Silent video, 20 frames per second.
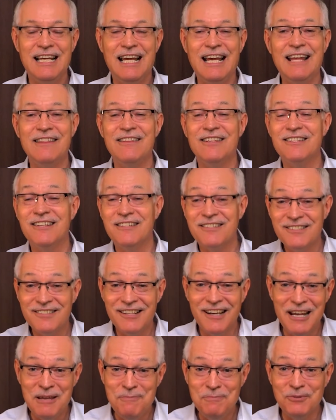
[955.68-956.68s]
And the
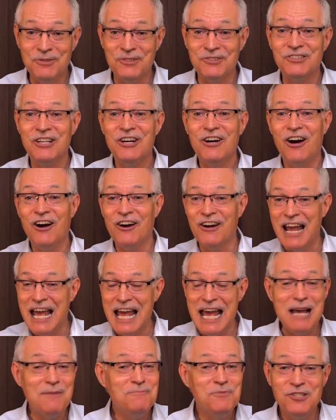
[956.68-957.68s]
disciples are
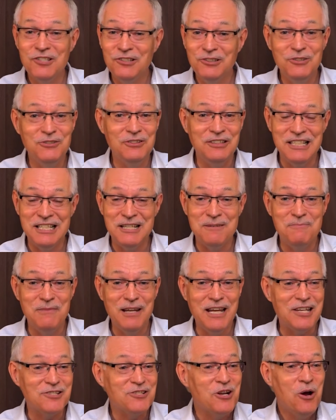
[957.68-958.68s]
absolutely
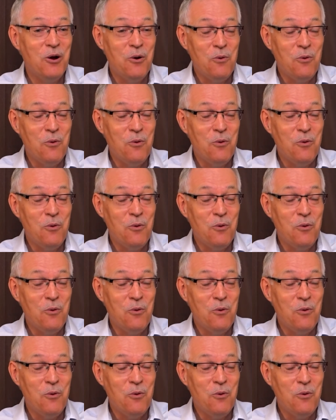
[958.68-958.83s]
amazed.